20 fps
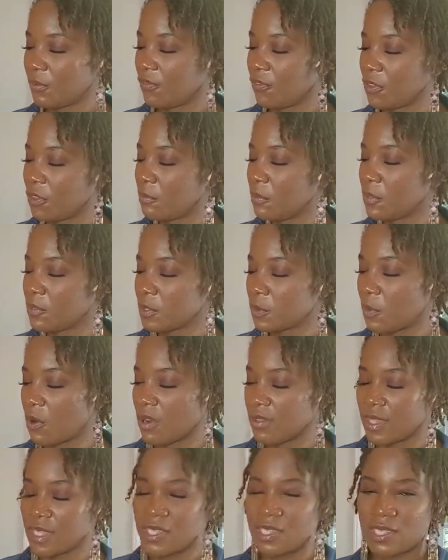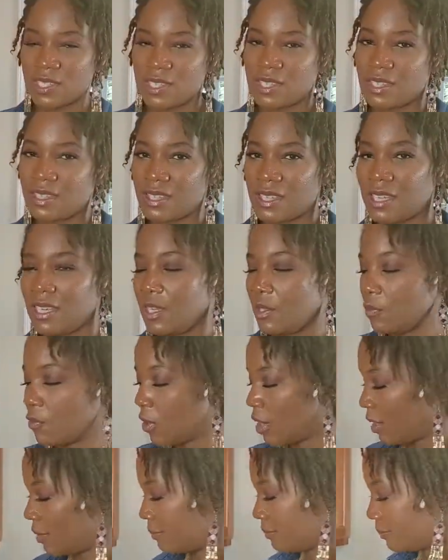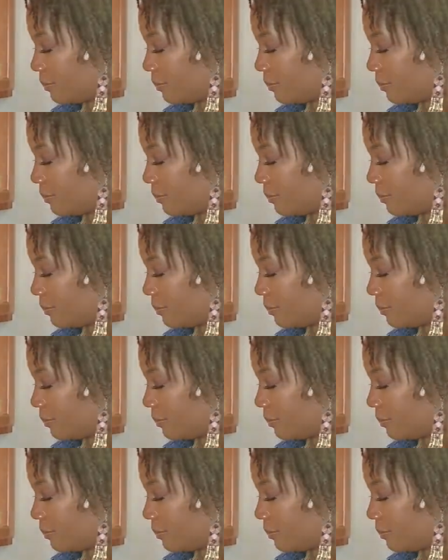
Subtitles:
but for the most part they just get the quinoa.